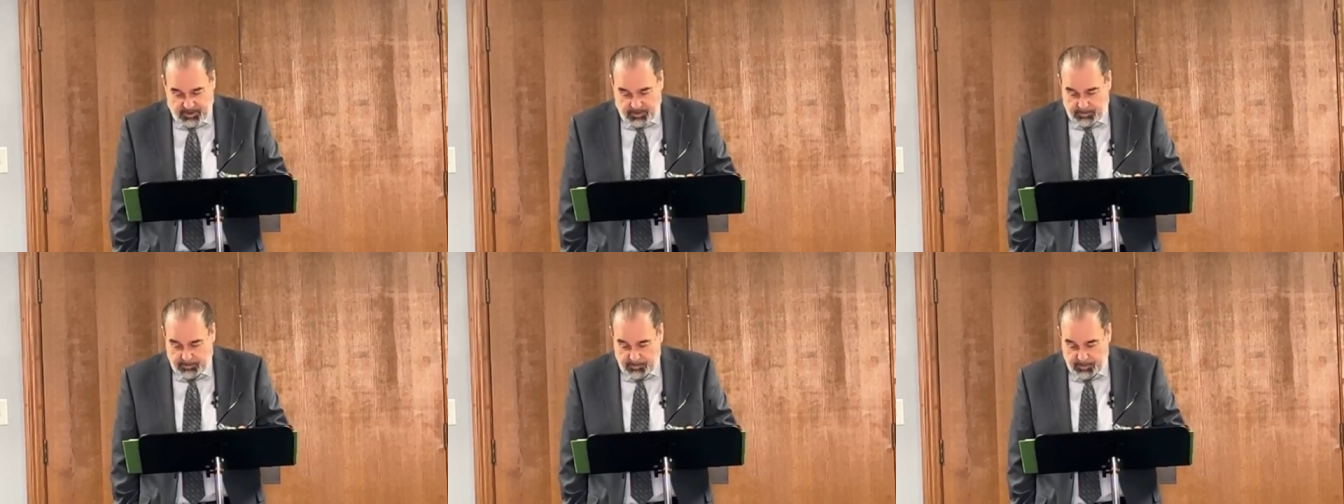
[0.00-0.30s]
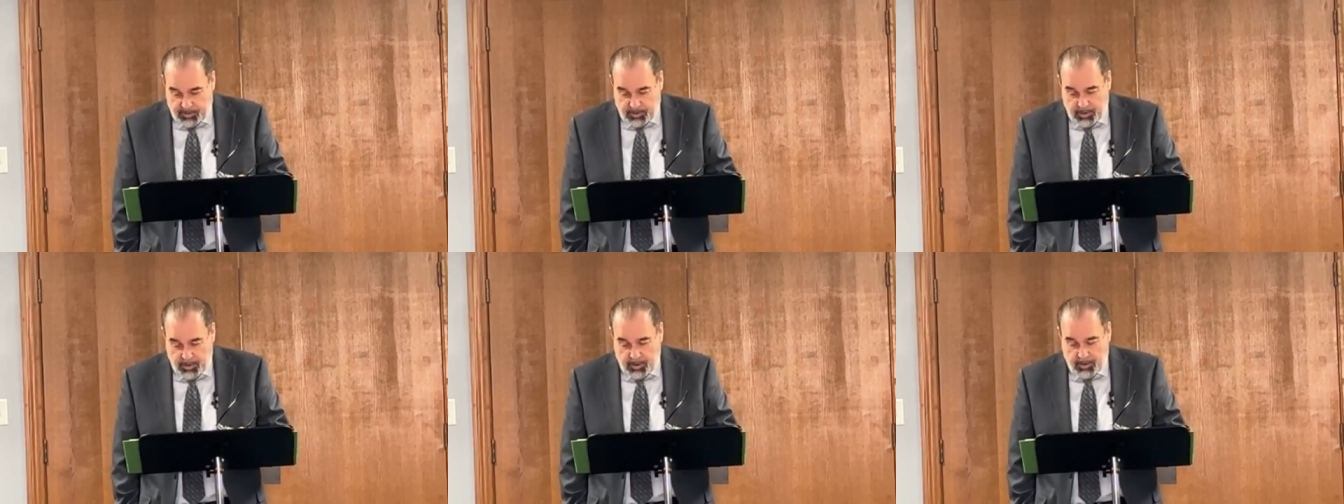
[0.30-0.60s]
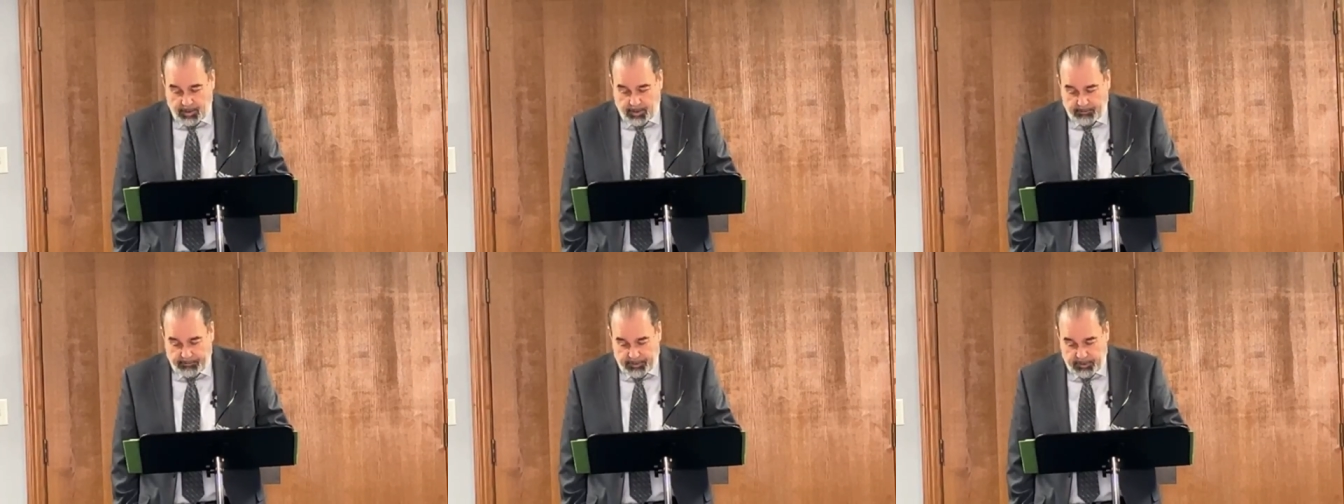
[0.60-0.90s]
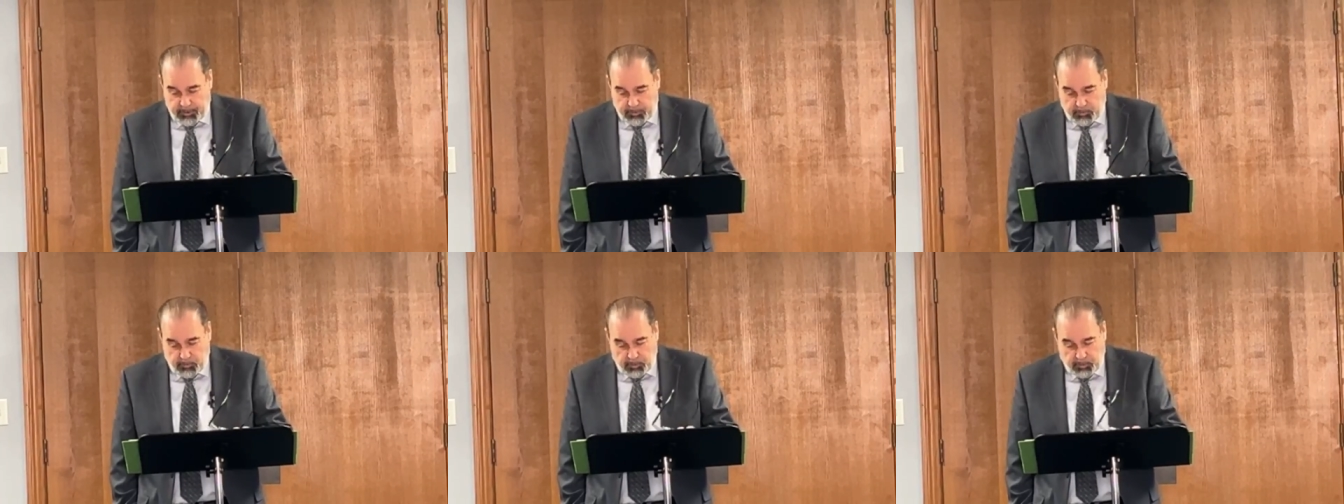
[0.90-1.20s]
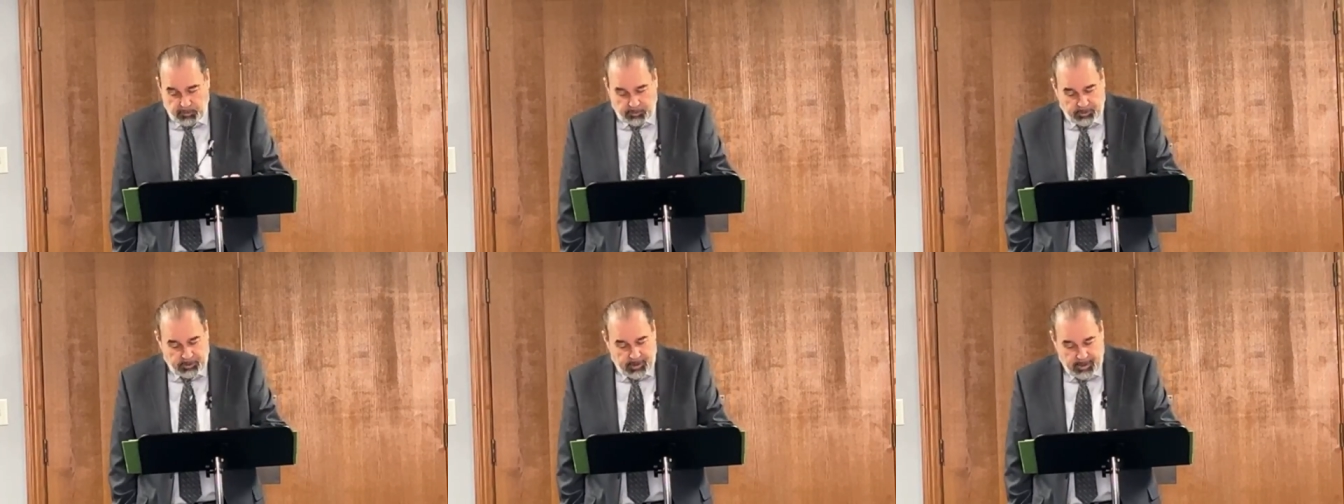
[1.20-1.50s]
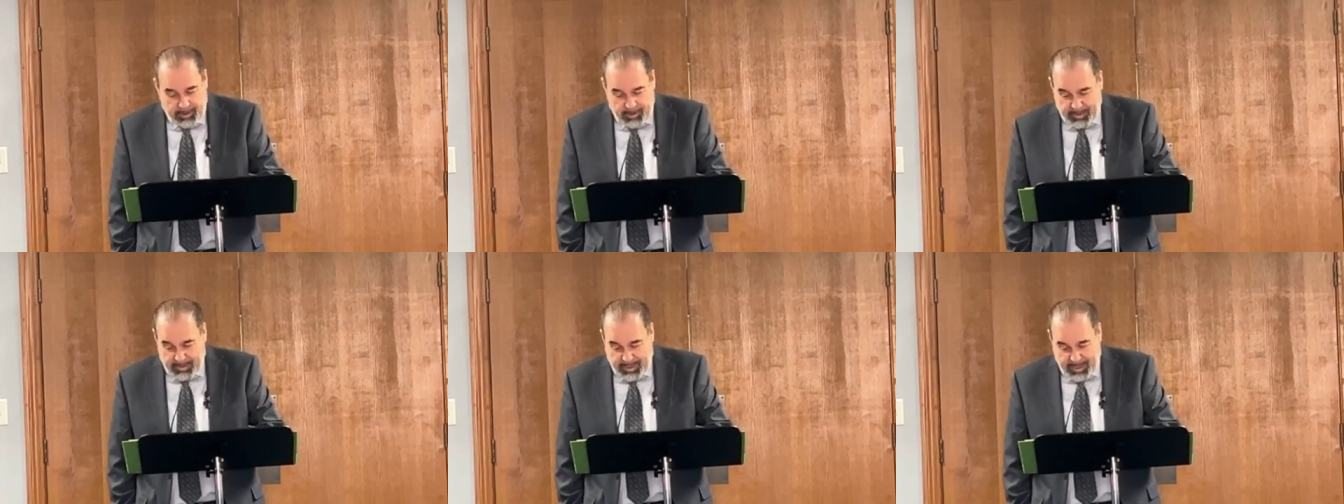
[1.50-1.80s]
systems of this world.